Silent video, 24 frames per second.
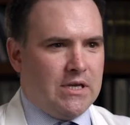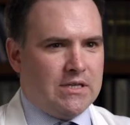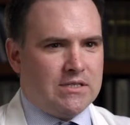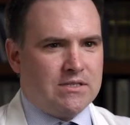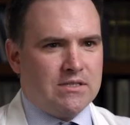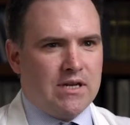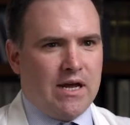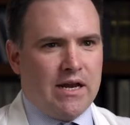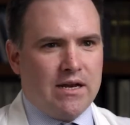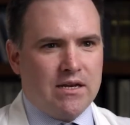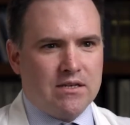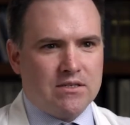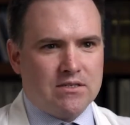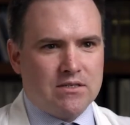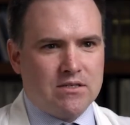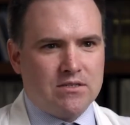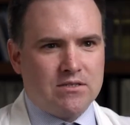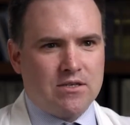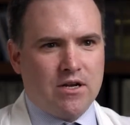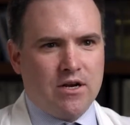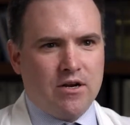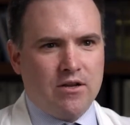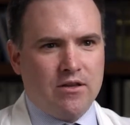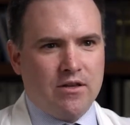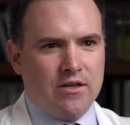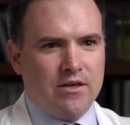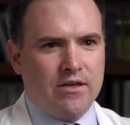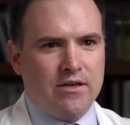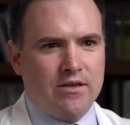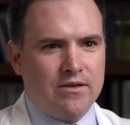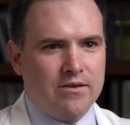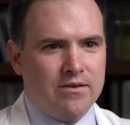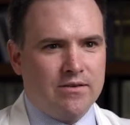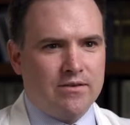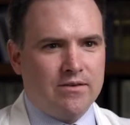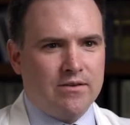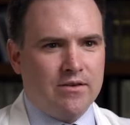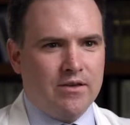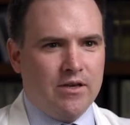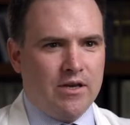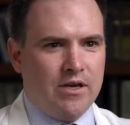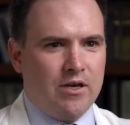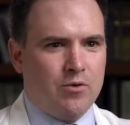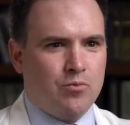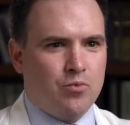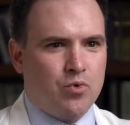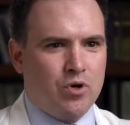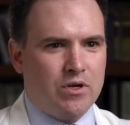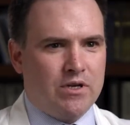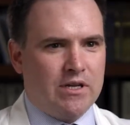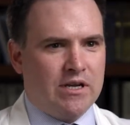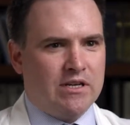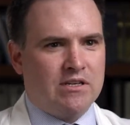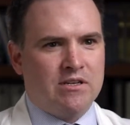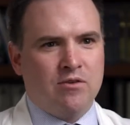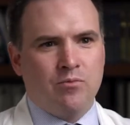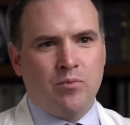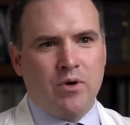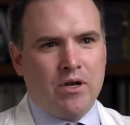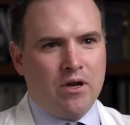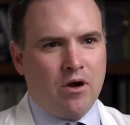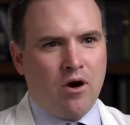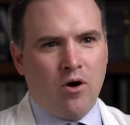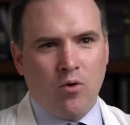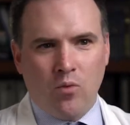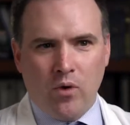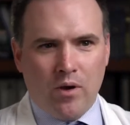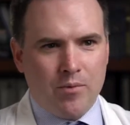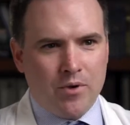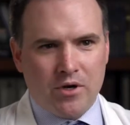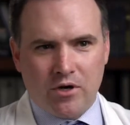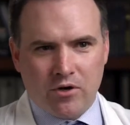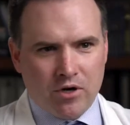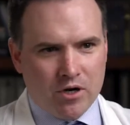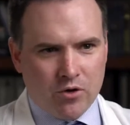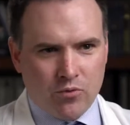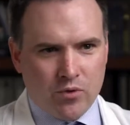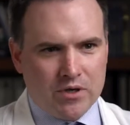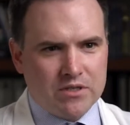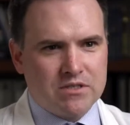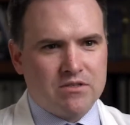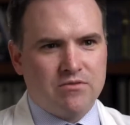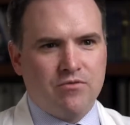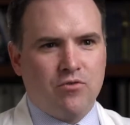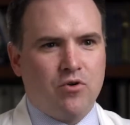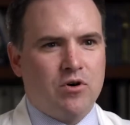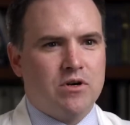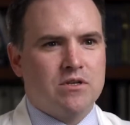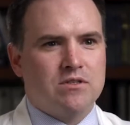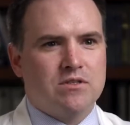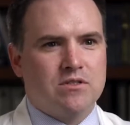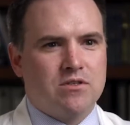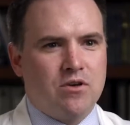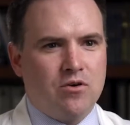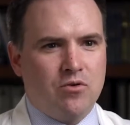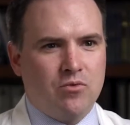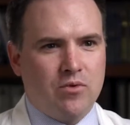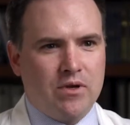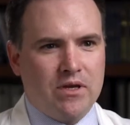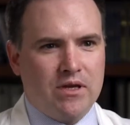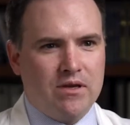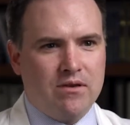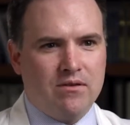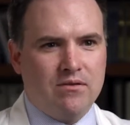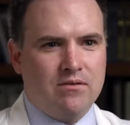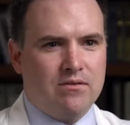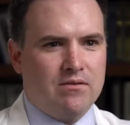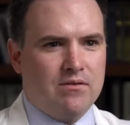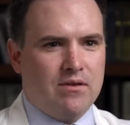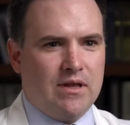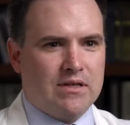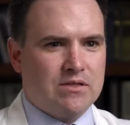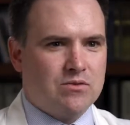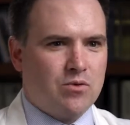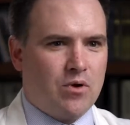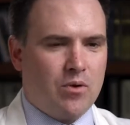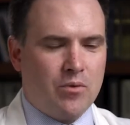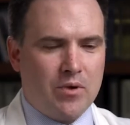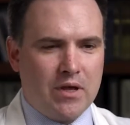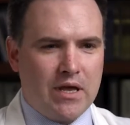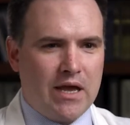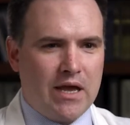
It's not necessarily predictive, but all women are at risk for it, so we that's why we